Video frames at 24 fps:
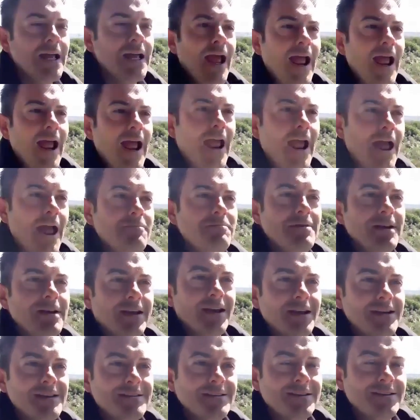And
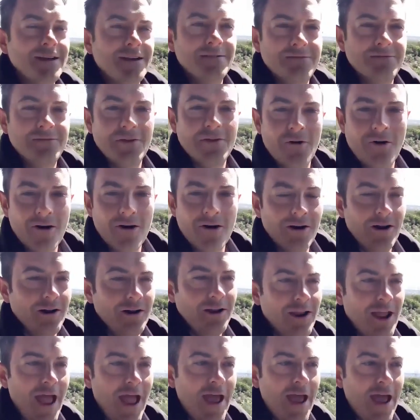because of your
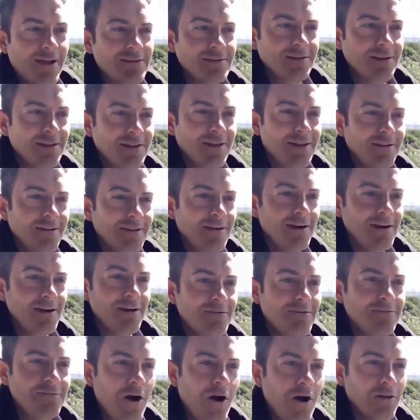excellent
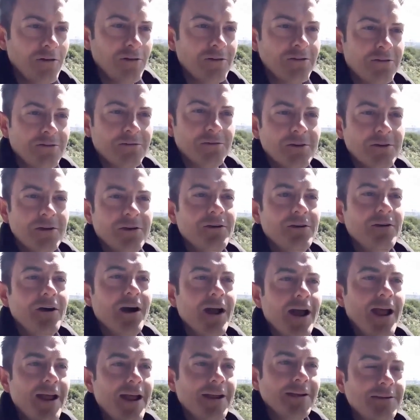follow through
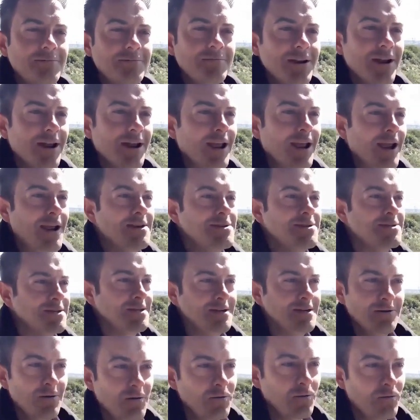and
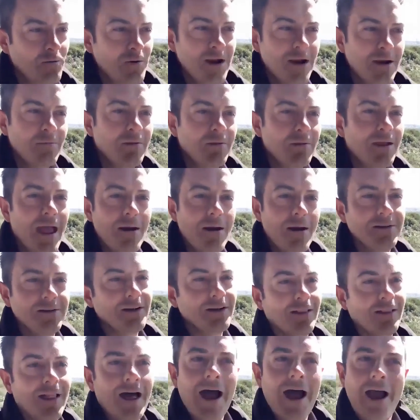communication, we kept it
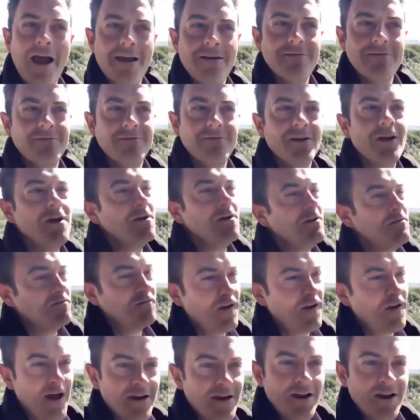alive,
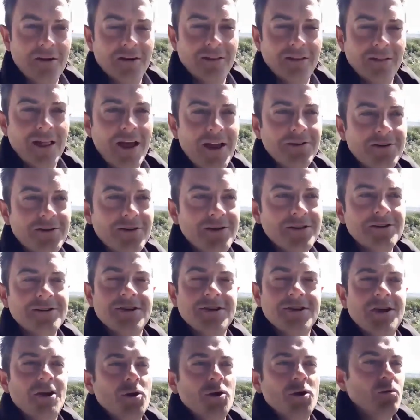found other
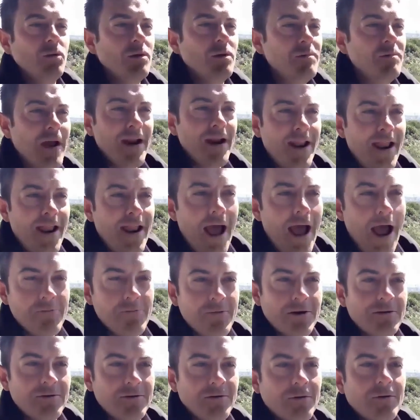lenders, we made it
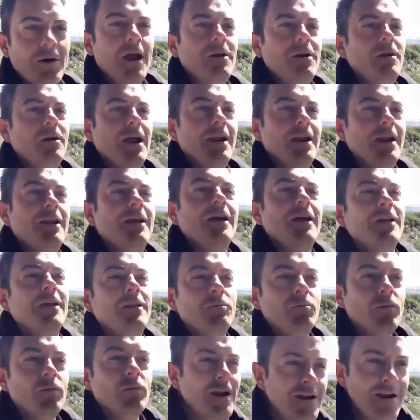happen.
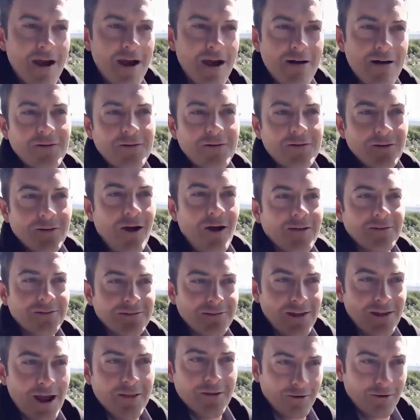And we never lost
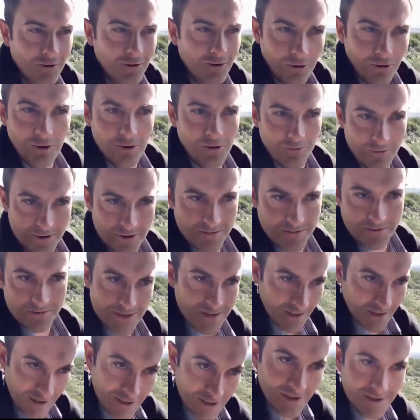sight of the goal, which was
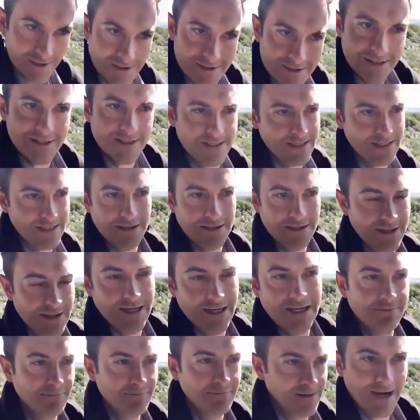to close the deal,
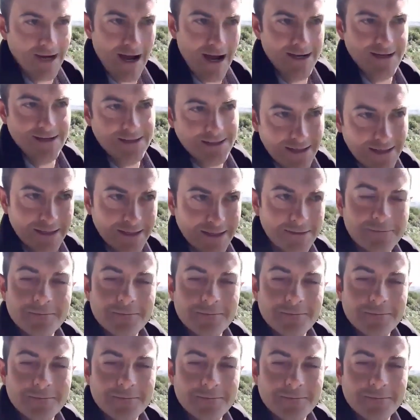and we got it done.